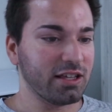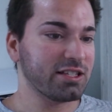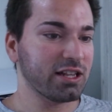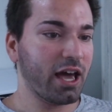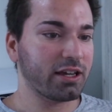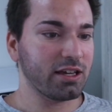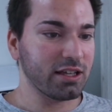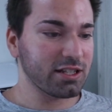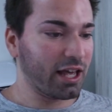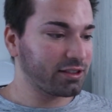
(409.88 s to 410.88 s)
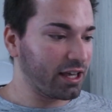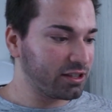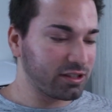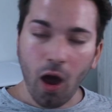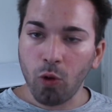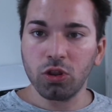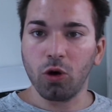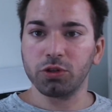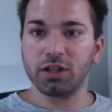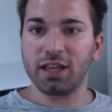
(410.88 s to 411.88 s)
it's like they
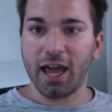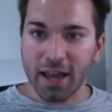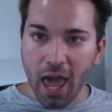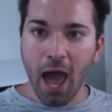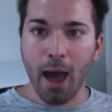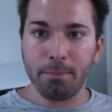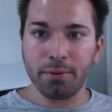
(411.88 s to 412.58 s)
downloaded an app